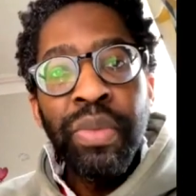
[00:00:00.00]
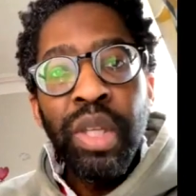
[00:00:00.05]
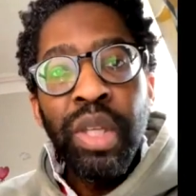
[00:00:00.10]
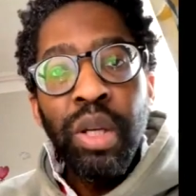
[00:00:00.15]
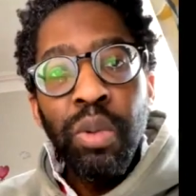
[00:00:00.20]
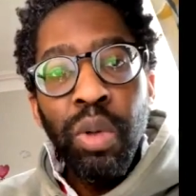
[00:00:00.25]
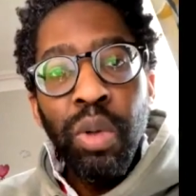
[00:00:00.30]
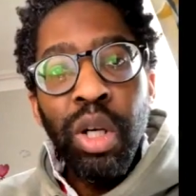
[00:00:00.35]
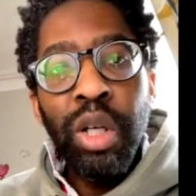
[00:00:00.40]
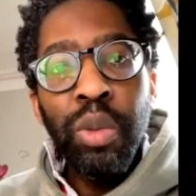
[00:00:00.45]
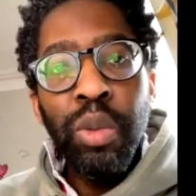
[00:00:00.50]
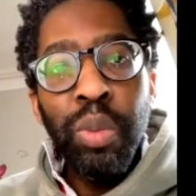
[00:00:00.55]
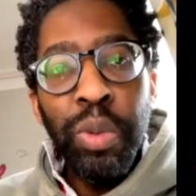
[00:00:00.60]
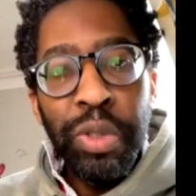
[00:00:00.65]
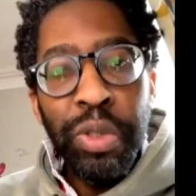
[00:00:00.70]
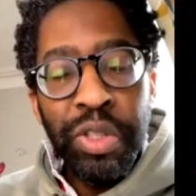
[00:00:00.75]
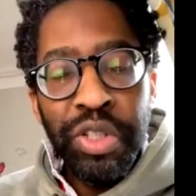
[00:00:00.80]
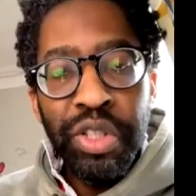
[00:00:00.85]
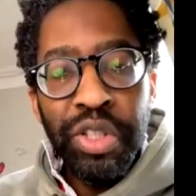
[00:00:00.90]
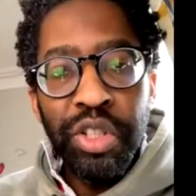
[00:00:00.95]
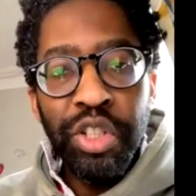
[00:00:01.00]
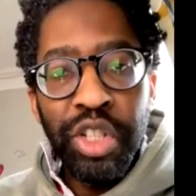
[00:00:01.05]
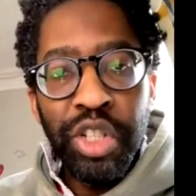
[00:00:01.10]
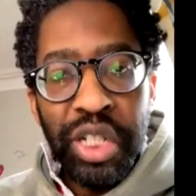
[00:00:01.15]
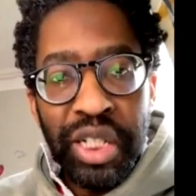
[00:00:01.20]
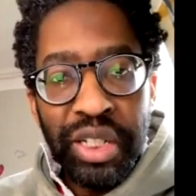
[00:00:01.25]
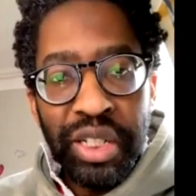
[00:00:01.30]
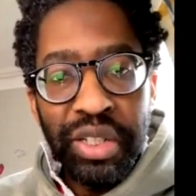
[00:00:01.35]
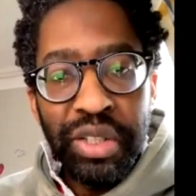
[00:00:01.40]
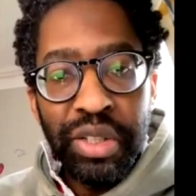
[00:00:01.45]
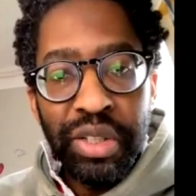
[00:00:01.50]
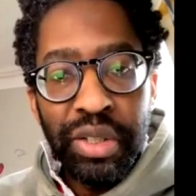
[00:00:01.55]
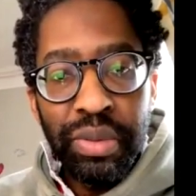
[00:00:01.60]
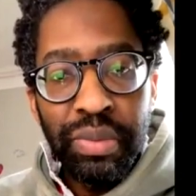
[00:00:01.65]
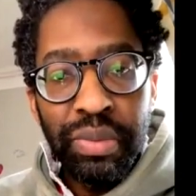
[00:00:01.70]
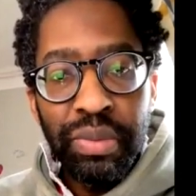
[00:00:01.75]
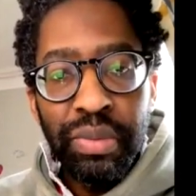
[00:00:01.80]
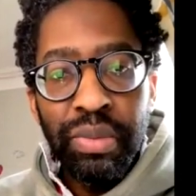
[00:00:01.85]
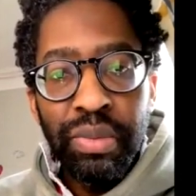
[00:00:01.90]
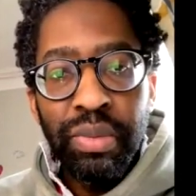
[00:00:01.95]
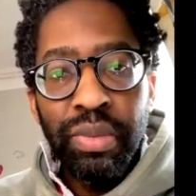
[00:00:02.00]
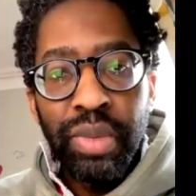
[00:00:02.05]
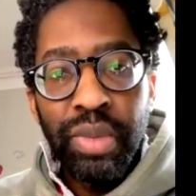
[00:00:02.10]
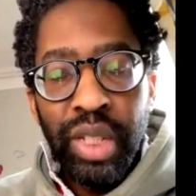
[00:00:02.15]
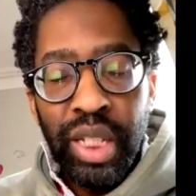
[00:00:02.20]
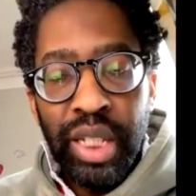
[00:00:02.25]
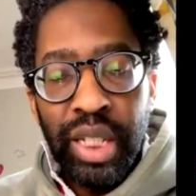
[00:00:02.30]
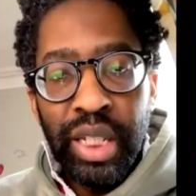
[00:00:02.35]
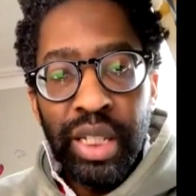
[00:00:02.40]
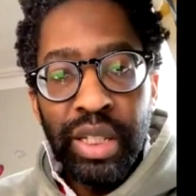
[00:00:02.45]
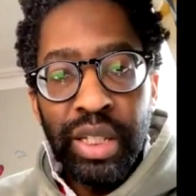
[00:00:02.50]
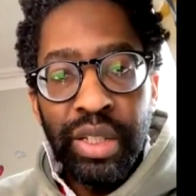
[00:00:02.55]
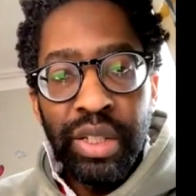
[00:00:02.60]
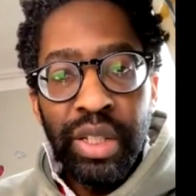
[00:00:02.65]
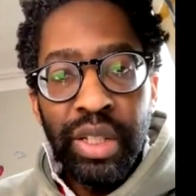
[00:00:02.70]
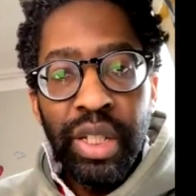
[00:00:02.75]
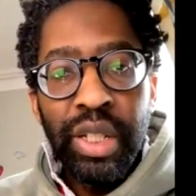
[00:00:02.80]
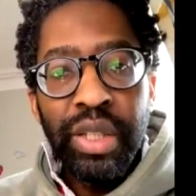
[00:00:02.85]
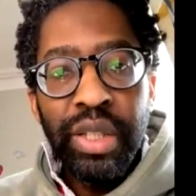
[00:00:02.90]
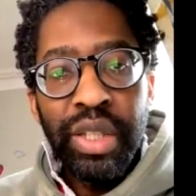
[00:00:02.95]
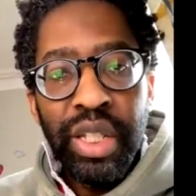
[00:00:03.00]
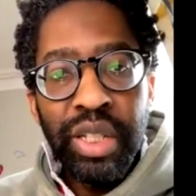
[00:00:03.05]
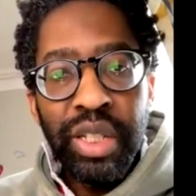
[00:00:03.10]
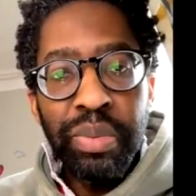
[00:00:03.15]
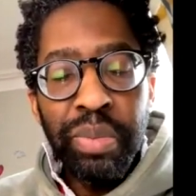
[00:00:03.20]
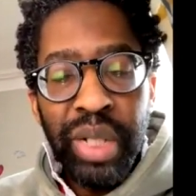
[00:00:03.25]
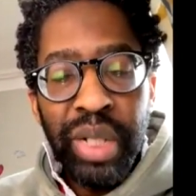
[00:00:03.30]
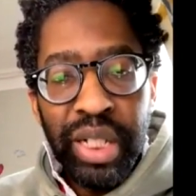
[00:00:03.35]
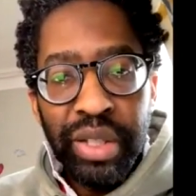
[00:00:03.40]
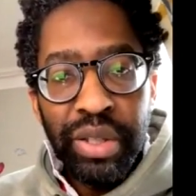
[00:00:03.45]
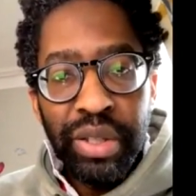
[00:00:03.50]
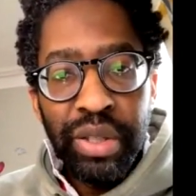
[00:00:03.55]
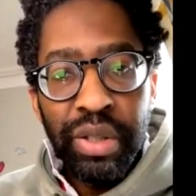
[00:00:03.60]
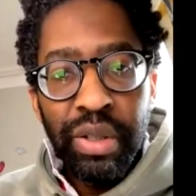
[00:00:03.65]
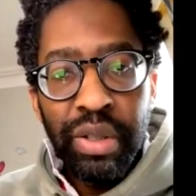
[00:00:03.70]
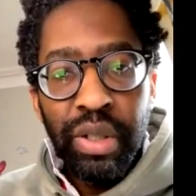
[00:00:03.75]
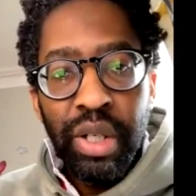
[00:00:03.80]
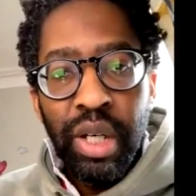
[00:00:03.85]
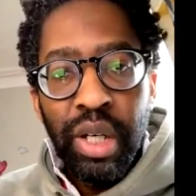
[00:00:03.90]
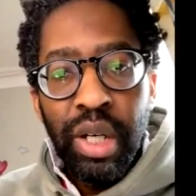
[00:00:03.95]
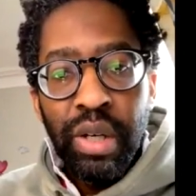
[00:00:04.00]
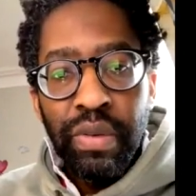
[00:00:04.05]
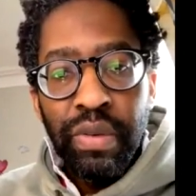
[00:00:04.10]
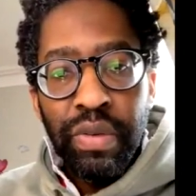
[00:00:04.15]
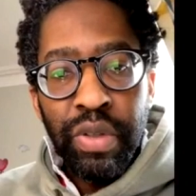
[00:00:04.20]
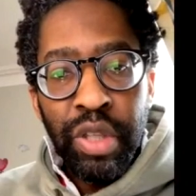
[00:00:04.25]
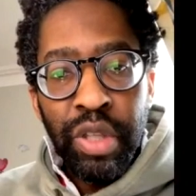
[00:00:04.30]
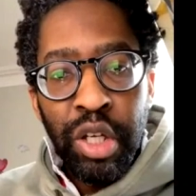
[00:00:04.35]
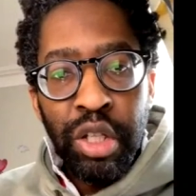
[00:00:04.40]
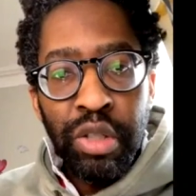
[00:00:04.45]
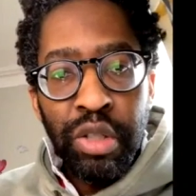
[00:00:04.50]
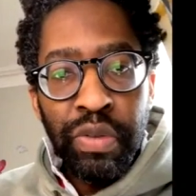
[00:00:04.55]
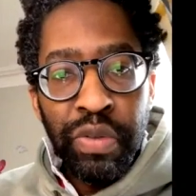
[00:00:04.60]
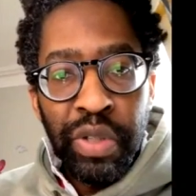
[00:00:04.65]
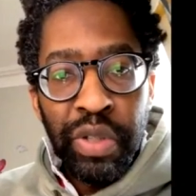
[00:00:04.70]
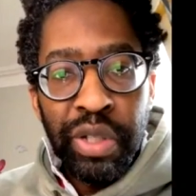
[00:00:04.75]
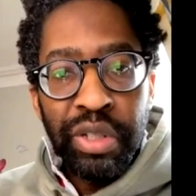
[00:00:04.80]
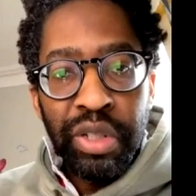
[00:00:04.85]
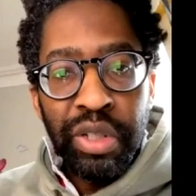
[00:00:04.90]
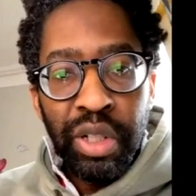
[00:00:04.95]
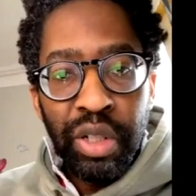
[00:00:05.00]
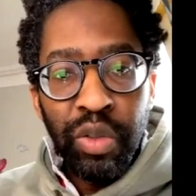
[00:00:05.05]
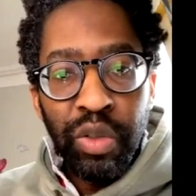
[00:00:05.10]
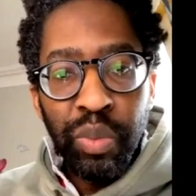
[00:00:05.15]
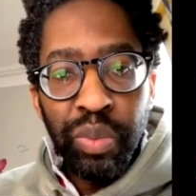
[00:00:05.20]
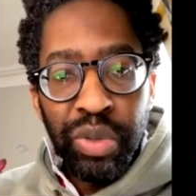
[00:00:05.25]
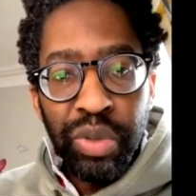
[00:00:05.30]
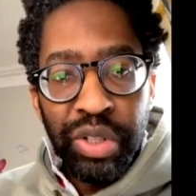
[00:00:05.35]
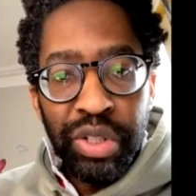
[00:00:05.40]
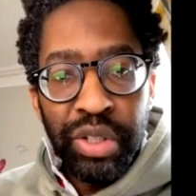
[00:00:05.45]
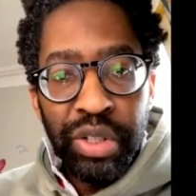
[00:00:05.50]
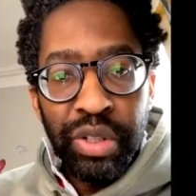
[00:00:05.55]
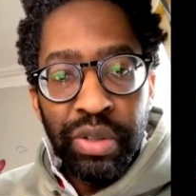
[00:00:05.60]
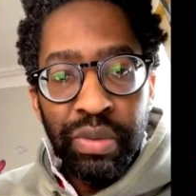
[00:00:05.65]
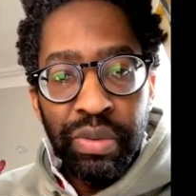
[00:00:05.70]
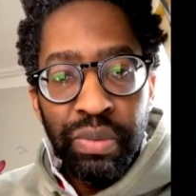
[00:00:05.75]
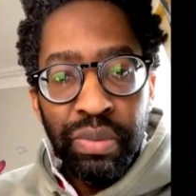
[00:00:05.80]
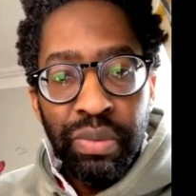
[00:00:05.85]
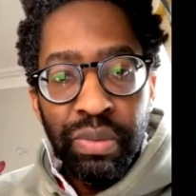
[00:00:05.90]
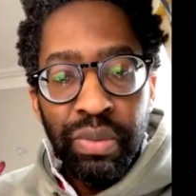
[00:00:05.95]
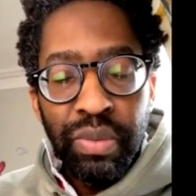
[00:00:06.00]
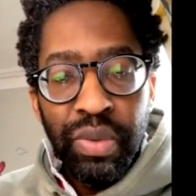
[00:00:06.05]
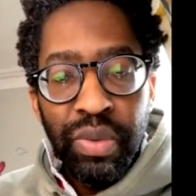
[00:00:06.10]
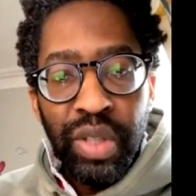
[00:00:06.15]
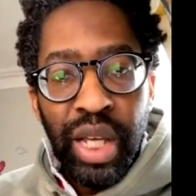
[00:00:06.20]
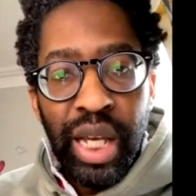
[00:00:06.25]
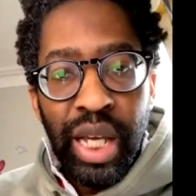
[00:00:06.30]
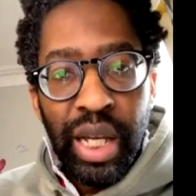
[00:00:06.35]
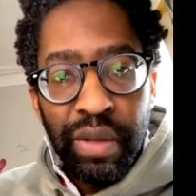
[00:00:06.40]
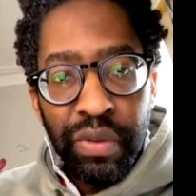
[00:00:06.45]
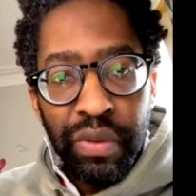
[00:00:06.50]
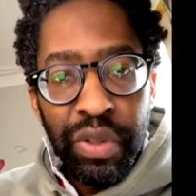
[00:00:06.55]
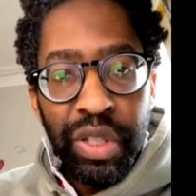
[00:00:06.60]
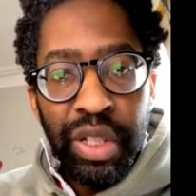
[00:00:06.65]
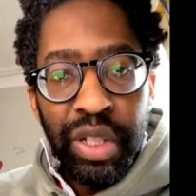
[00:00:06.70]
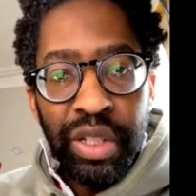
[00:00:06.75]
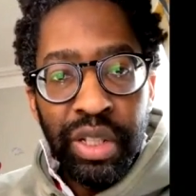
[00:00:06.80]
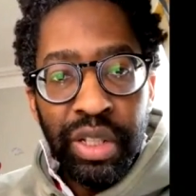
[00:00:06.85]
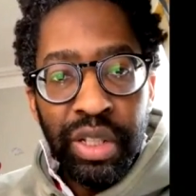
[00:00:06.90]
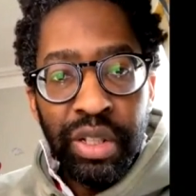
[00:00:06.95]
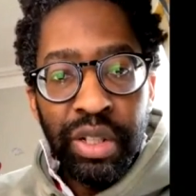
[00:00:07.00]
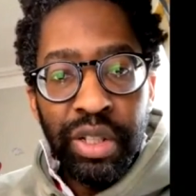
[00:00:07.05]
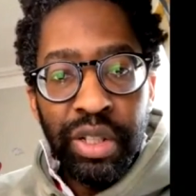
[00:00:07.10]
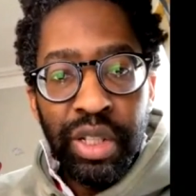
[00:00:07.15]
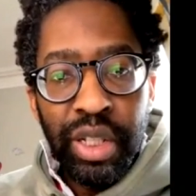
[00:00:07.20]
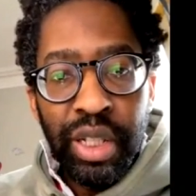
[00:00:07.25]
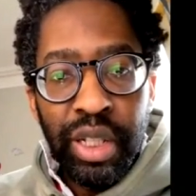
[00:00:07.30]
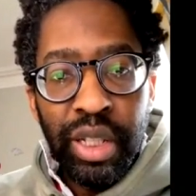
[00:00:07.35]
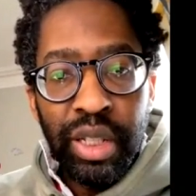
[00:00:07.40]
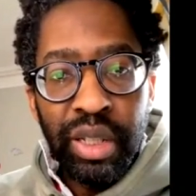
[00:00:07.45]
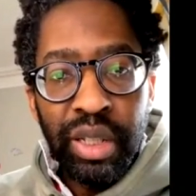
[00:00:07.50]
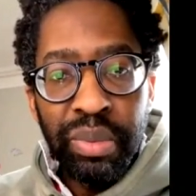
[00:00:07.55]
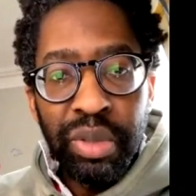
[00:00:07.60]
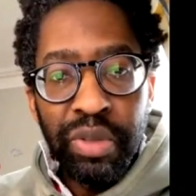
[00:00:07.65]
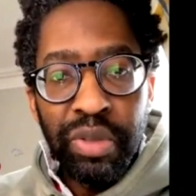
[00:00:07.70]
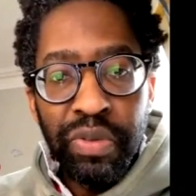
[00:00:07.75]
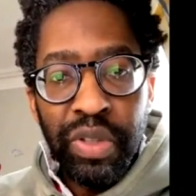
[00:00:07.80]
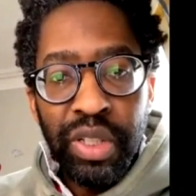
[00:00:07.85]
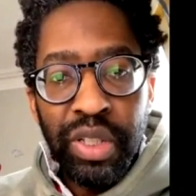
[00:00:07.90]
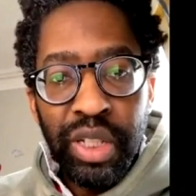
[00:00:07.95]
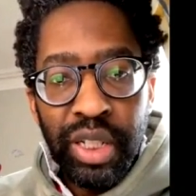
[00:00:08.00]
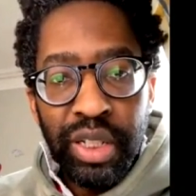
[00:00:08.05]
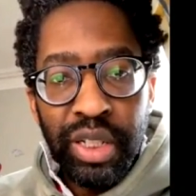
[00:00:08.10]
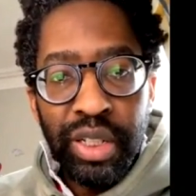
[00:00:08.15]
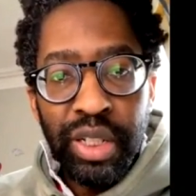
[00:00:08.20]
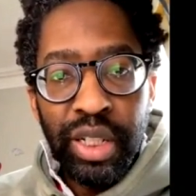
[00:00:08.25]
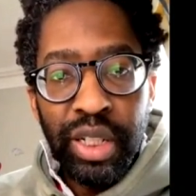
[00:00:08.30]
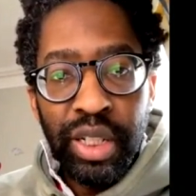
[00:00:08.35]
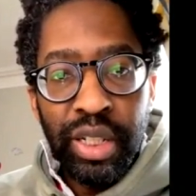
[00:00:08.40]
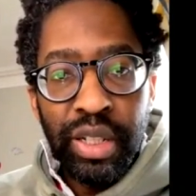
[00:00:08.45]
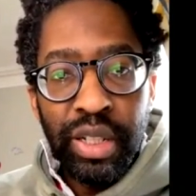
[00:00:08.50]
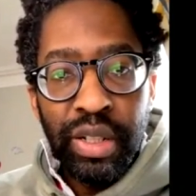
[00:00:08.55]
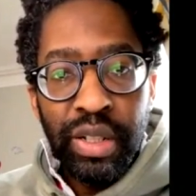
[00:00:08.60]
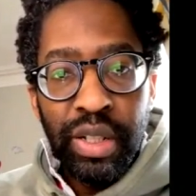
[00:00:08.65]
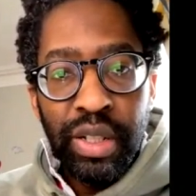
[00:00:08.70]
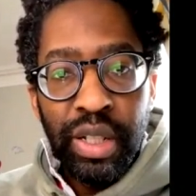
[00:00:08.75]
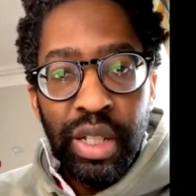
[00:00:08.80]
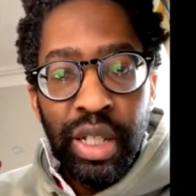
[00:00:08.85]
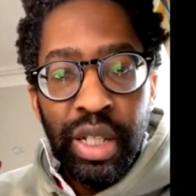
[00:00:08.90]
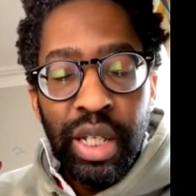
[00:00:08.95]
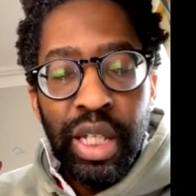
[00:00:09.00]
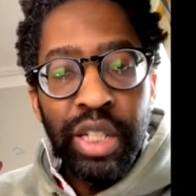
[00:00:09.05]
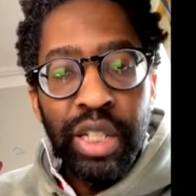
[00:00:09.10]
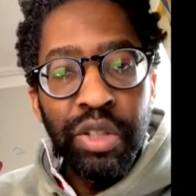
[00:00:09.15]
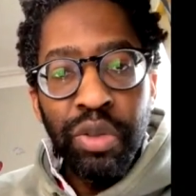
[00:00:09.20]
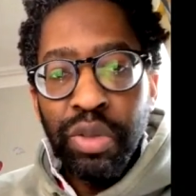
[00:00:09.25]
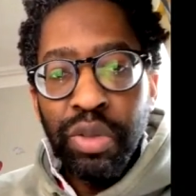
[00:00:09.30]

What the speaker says: What I would suggest is this myth, for those of you outside of Britain, that everything in the United Kingdom is fantastic, is not